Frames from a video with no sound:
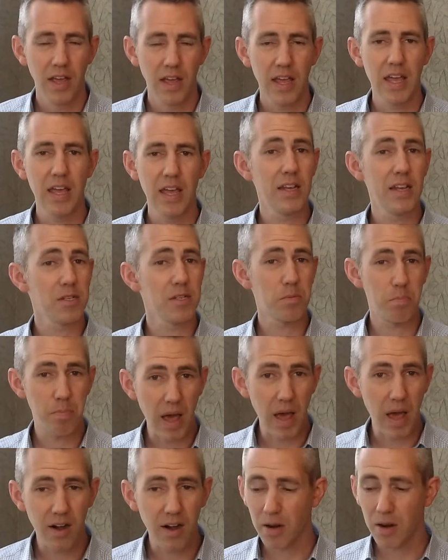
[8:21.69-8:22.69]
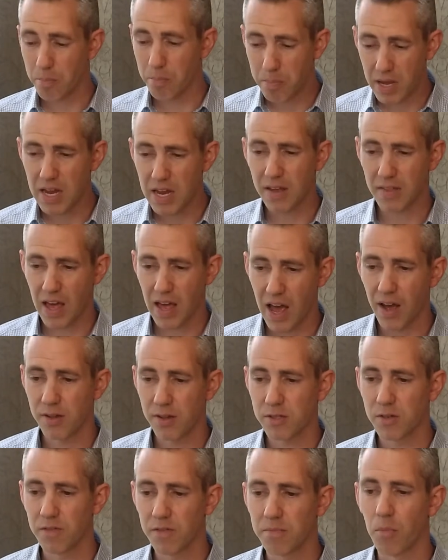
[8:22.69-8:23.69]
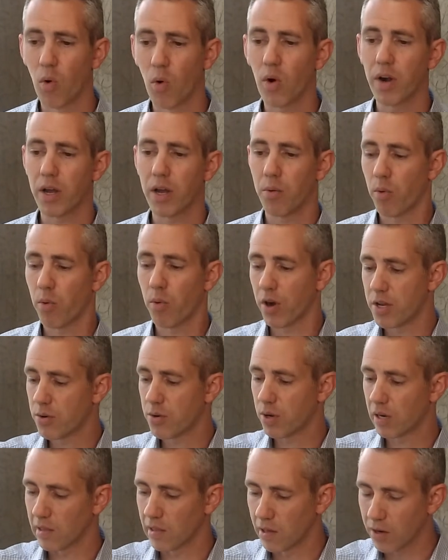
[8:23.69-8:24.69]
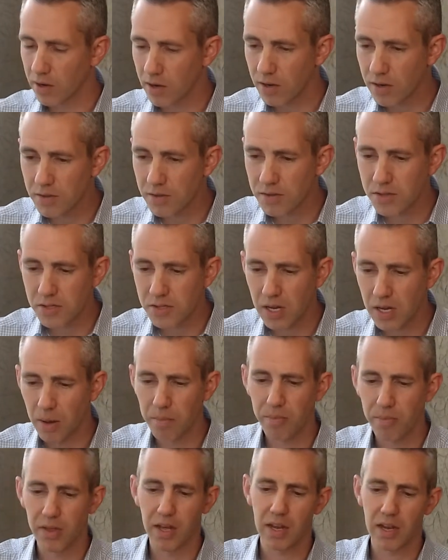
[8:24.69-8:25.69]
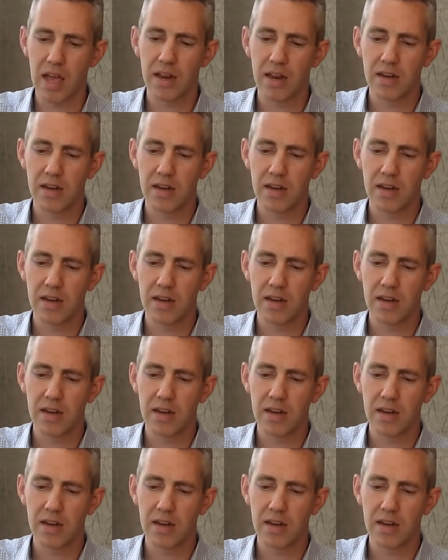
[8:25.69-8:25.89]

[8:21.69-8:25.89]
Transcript: it is better to be in the house of mourning, where you can learn something